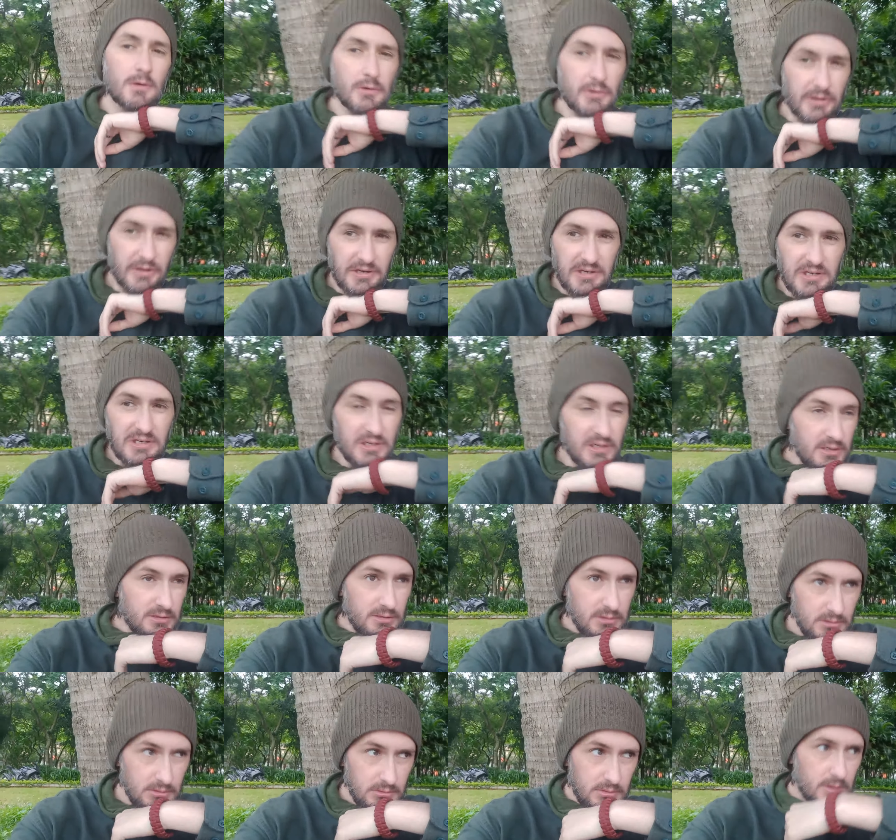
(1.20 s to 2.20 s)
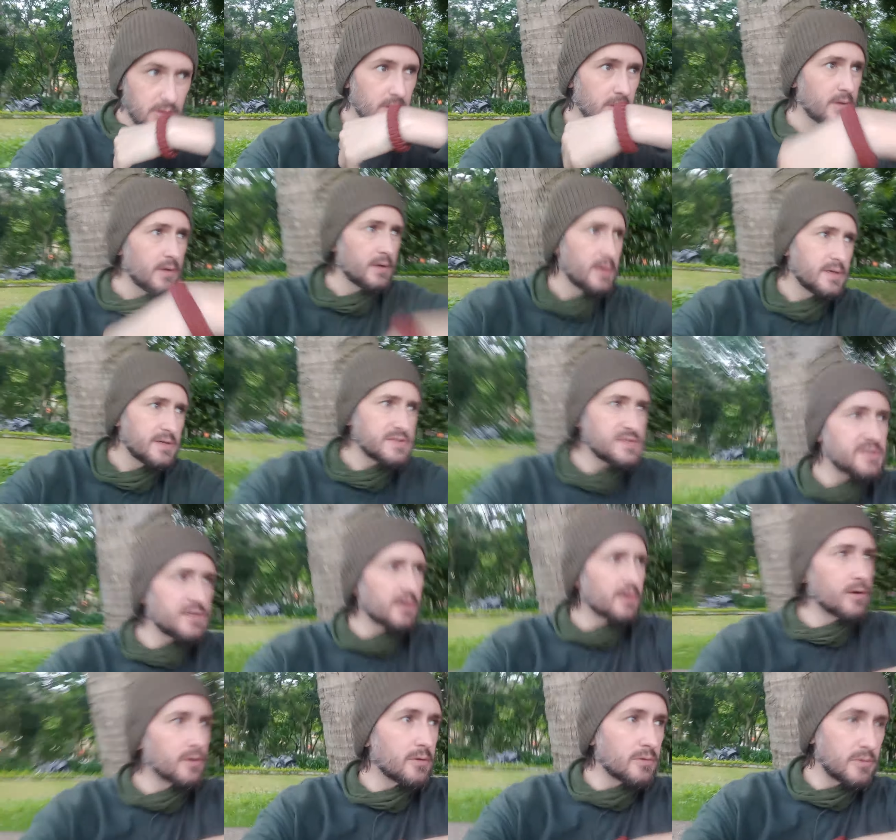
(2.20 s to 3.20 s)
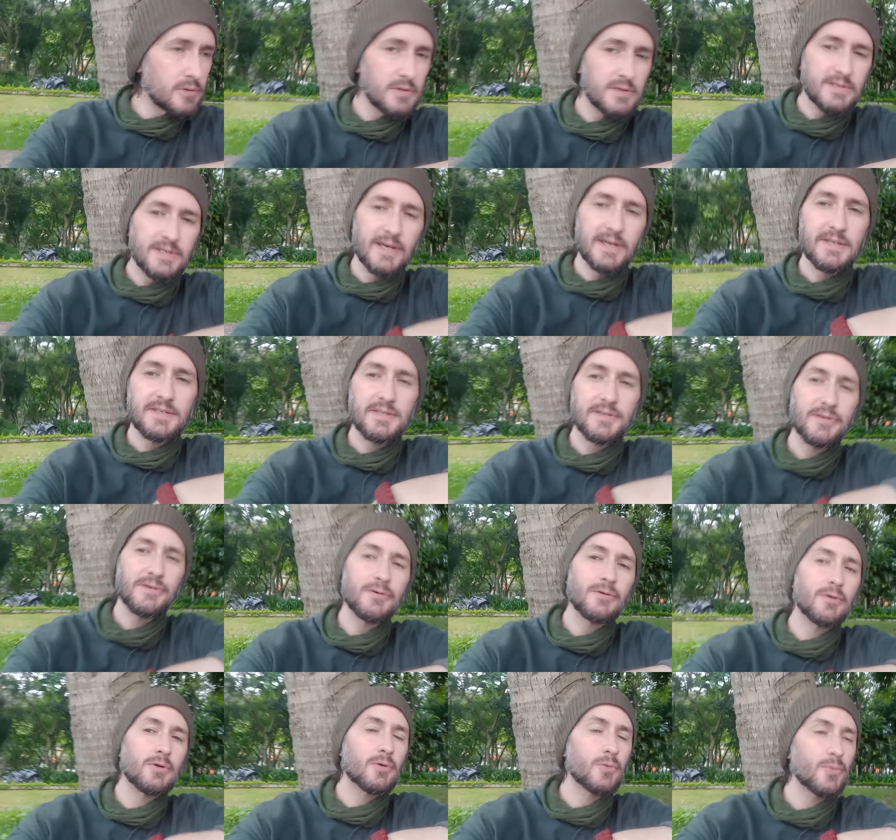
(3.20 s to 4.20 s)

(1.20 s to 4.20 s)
Okay, so day two,